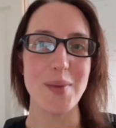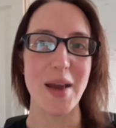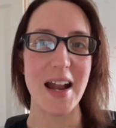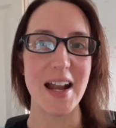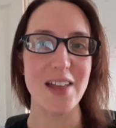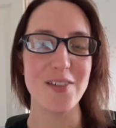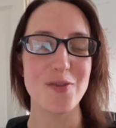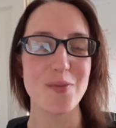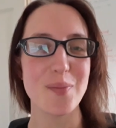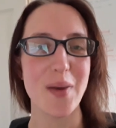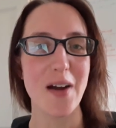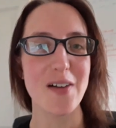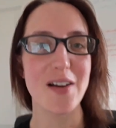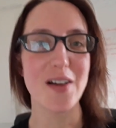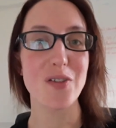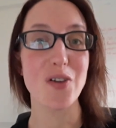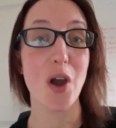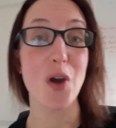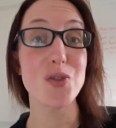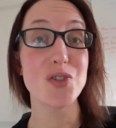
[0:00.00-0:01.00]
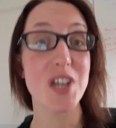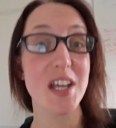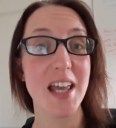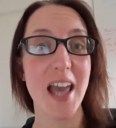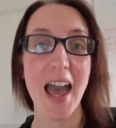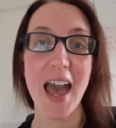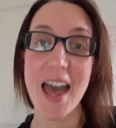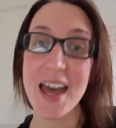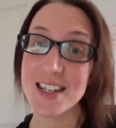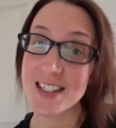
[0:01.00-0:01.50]
Hayley from Parallel
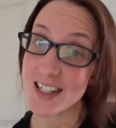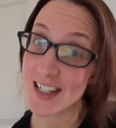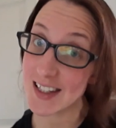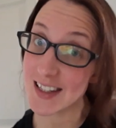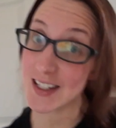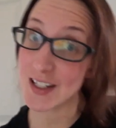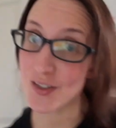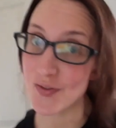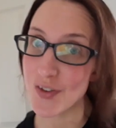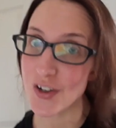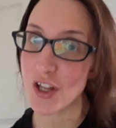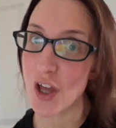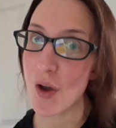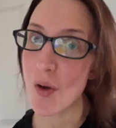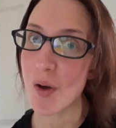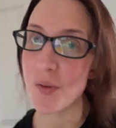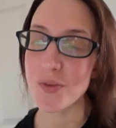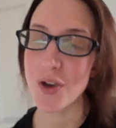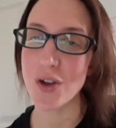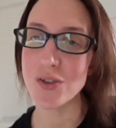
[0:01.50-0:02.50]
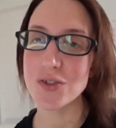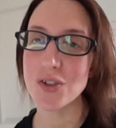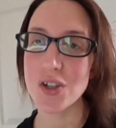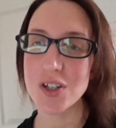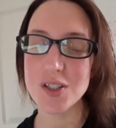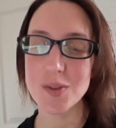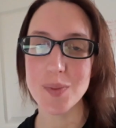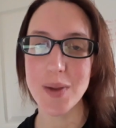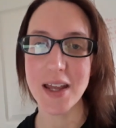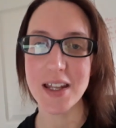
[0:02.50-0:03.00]
Coaching, and in this video I'm going to
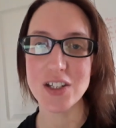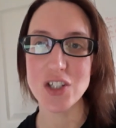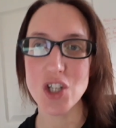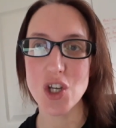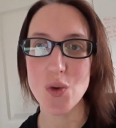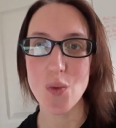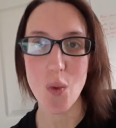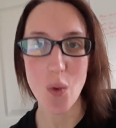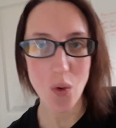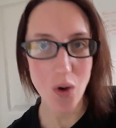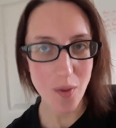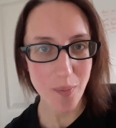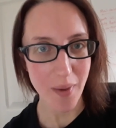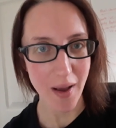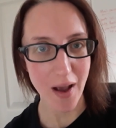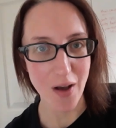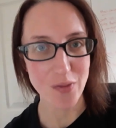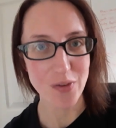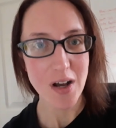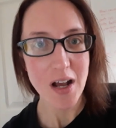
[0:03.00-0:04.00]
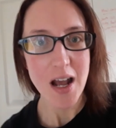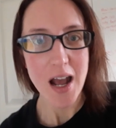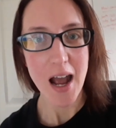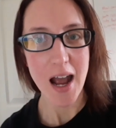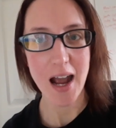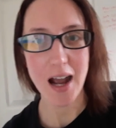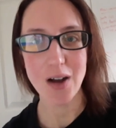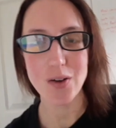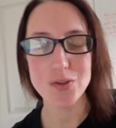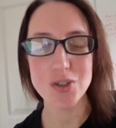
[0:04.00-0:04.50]
explain to you all about
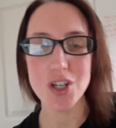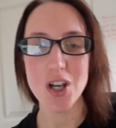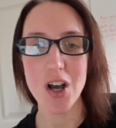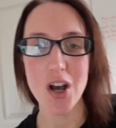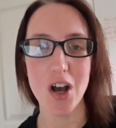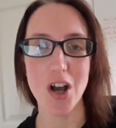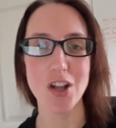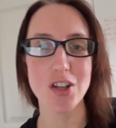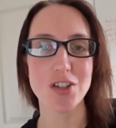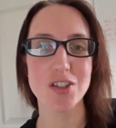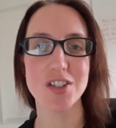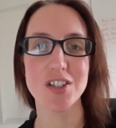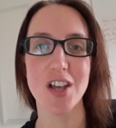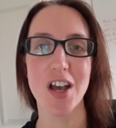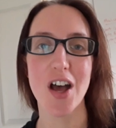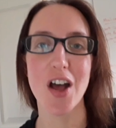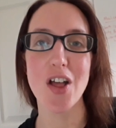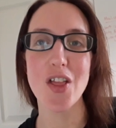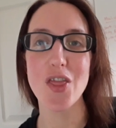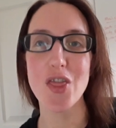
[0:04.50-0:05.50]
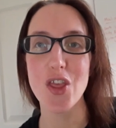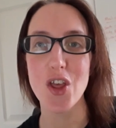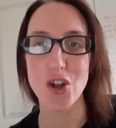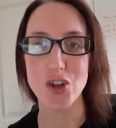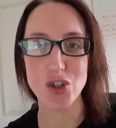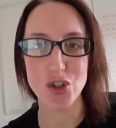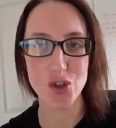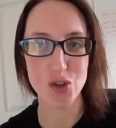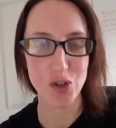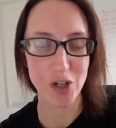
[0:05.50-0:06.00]
how to answer the
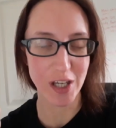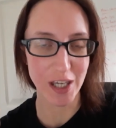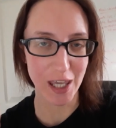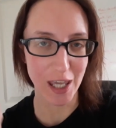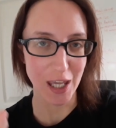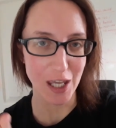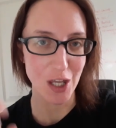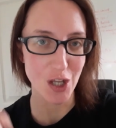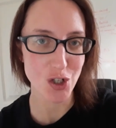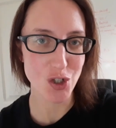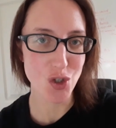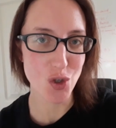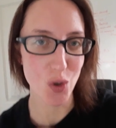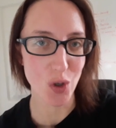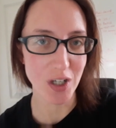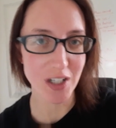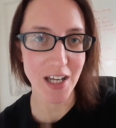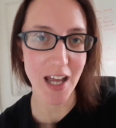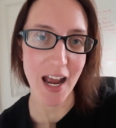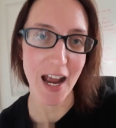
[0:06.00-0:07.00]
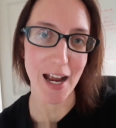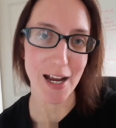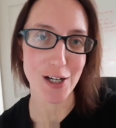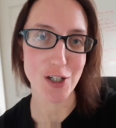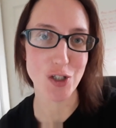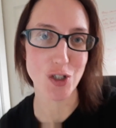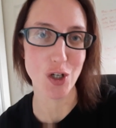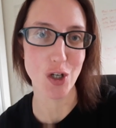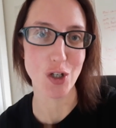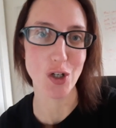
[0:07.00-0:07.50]
tricky joint
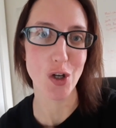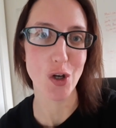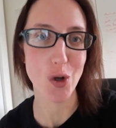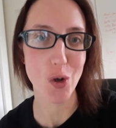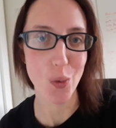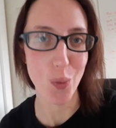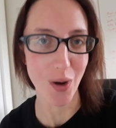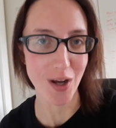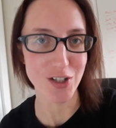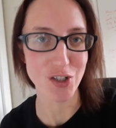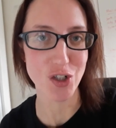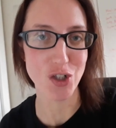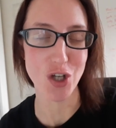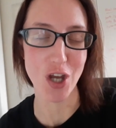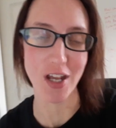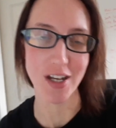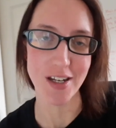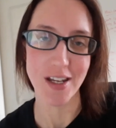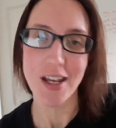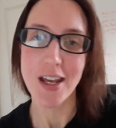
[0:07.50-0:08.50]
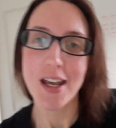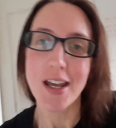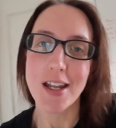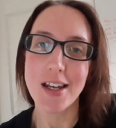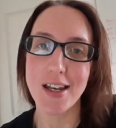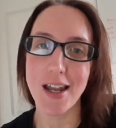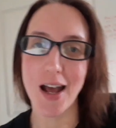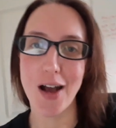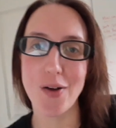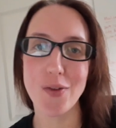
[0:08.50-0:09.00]
action question.
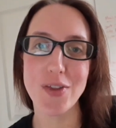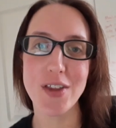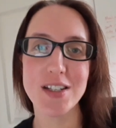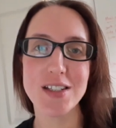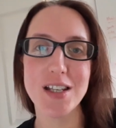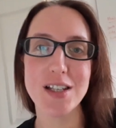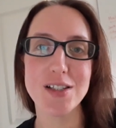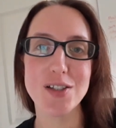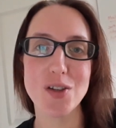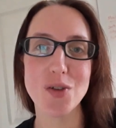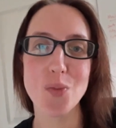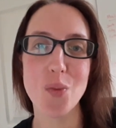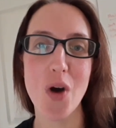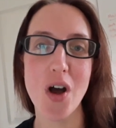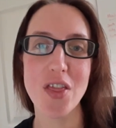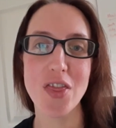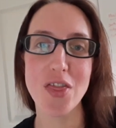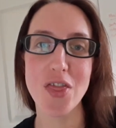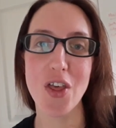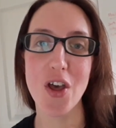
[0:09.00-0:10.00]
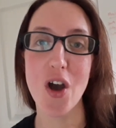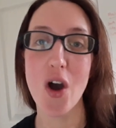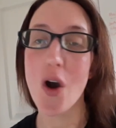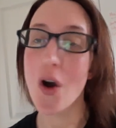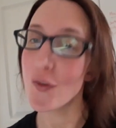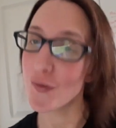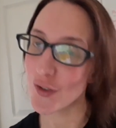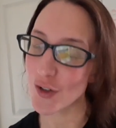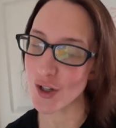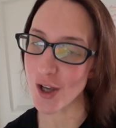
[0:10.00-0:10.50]
Now this is the one that
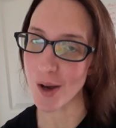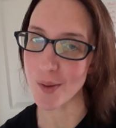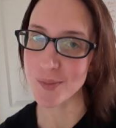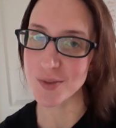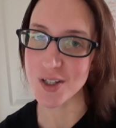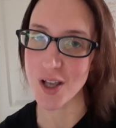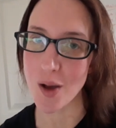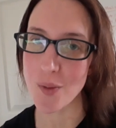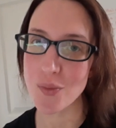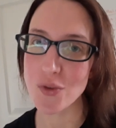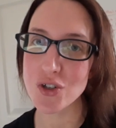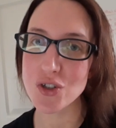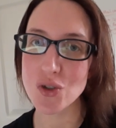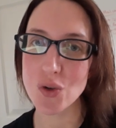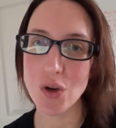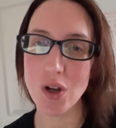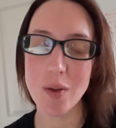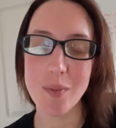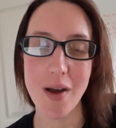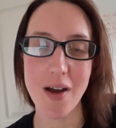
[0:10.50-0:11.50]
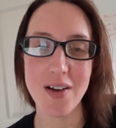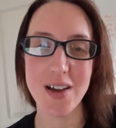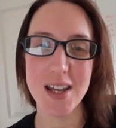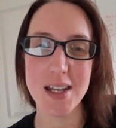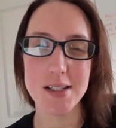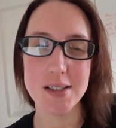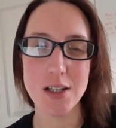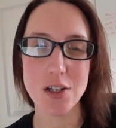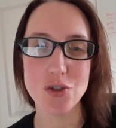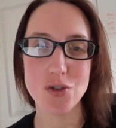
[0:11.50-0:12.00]
often comes up that's talking about
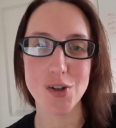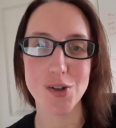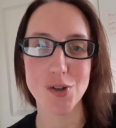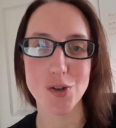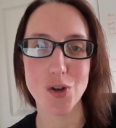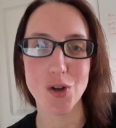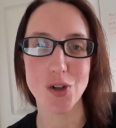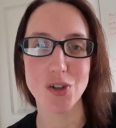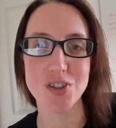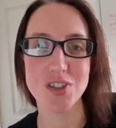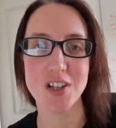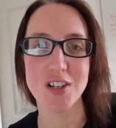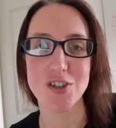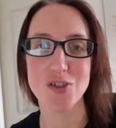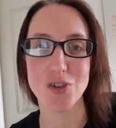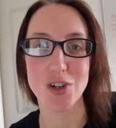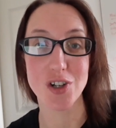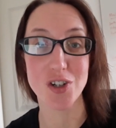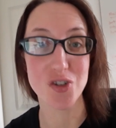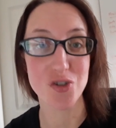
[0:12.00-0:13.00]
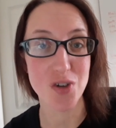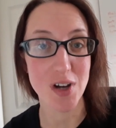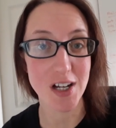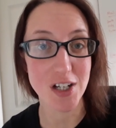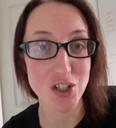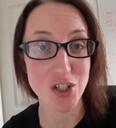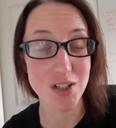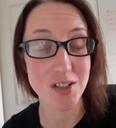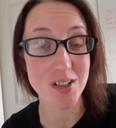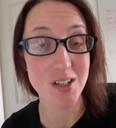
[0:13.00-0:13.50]
eccentric and concentric
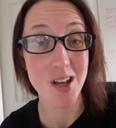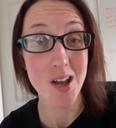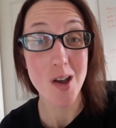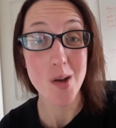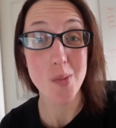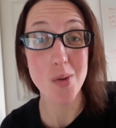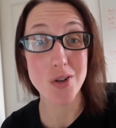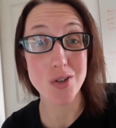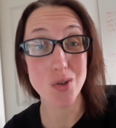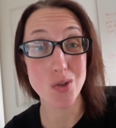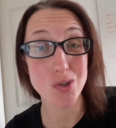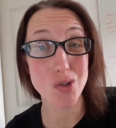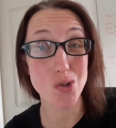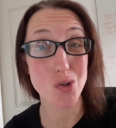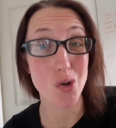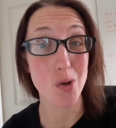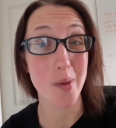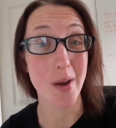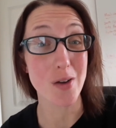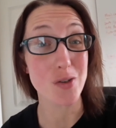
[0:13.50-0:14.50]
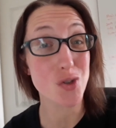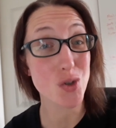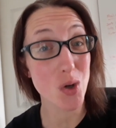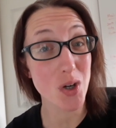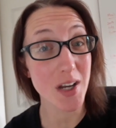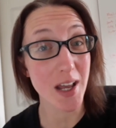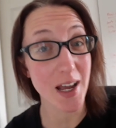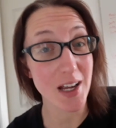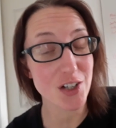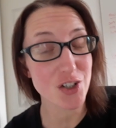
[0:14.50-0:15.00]
contractions, but it's also talking about
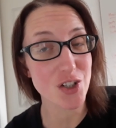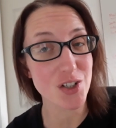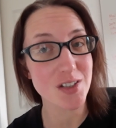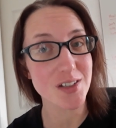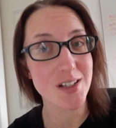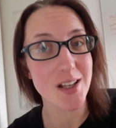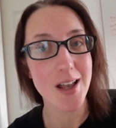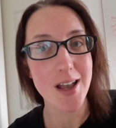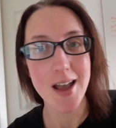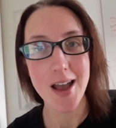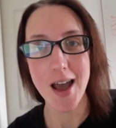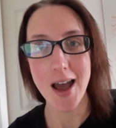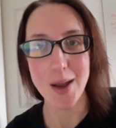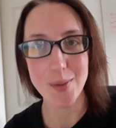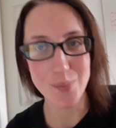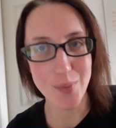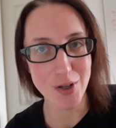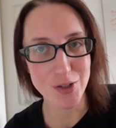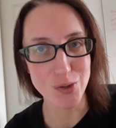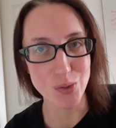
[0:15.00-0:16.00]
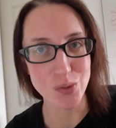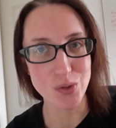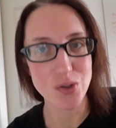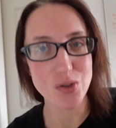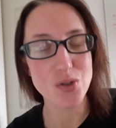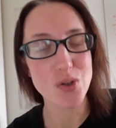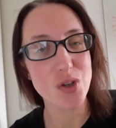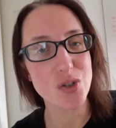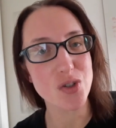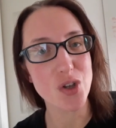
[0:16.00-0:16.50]
joint actions and
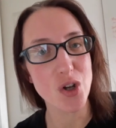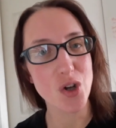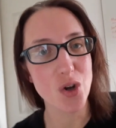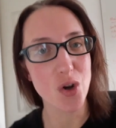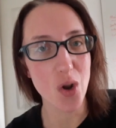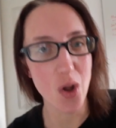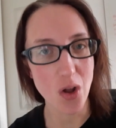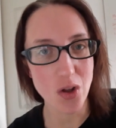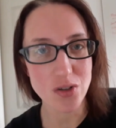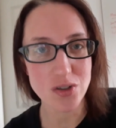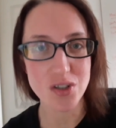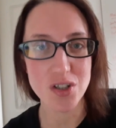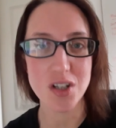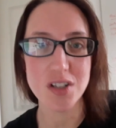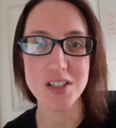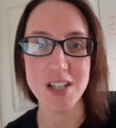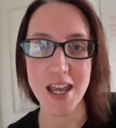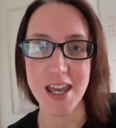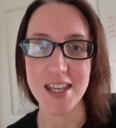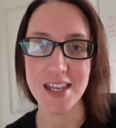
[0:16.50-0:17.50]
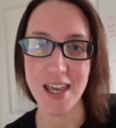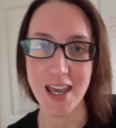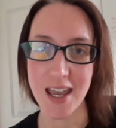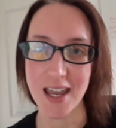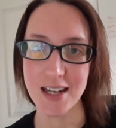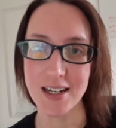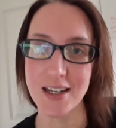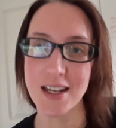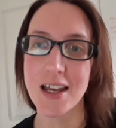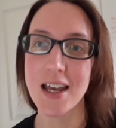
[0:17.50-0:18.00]
muscles. So there's a lot to take
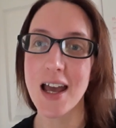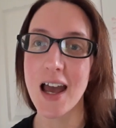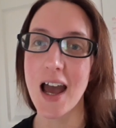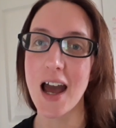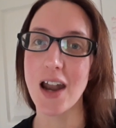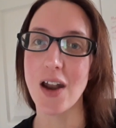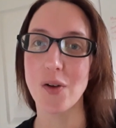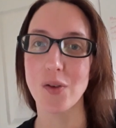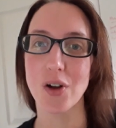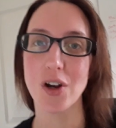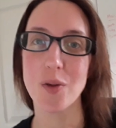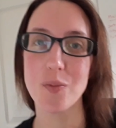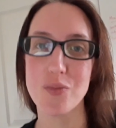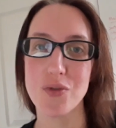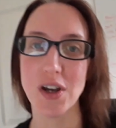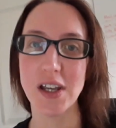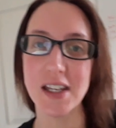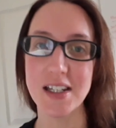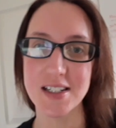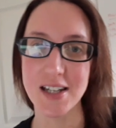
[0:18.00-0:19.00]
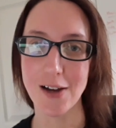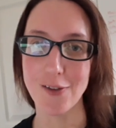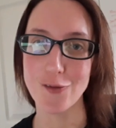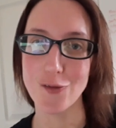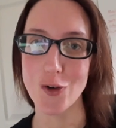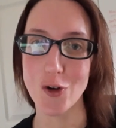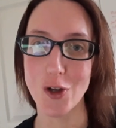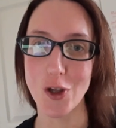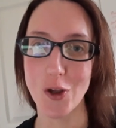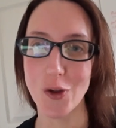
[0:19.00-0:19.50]
in and I'm going to break it down
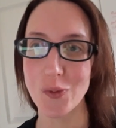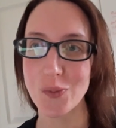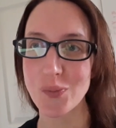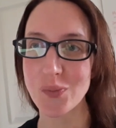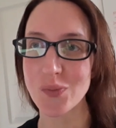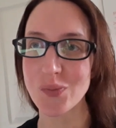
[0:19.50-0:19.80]
for you.